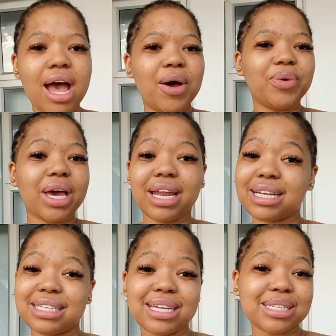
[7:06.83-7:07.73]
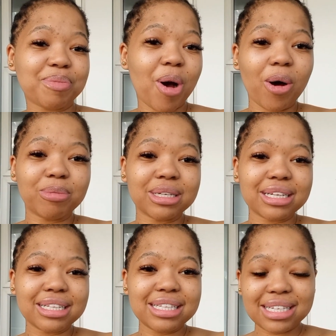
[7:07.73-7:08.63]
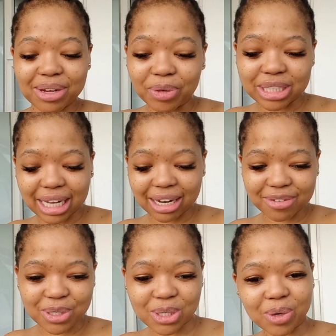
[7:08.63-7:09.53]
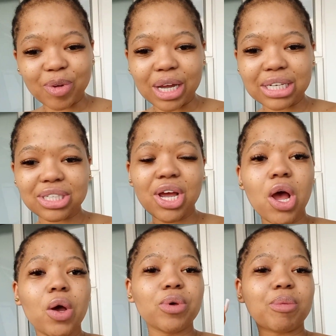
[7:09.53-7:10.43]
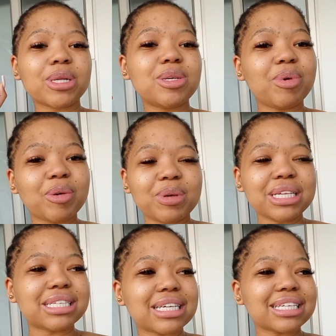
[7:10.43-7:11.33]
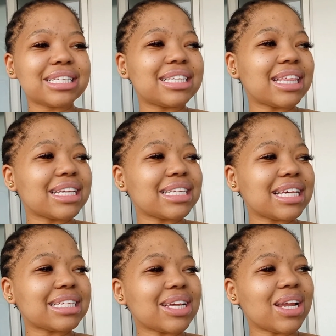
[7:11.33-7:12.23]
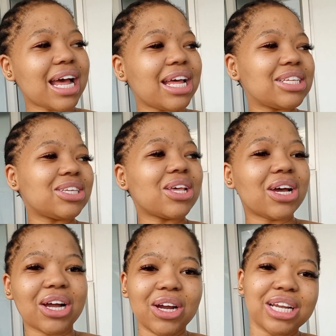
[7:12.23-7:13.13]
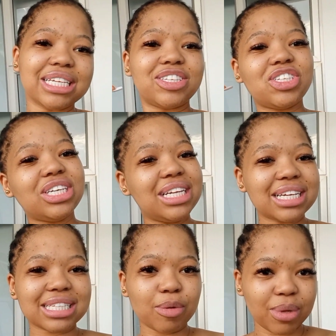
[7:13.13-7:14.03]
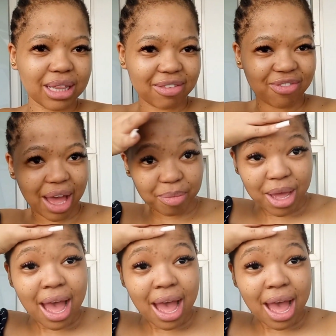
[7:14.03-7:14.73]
We're at Hasina's apartment, which I love so much. We're about to make pizzas. This is a nice girly's chili type of vibe.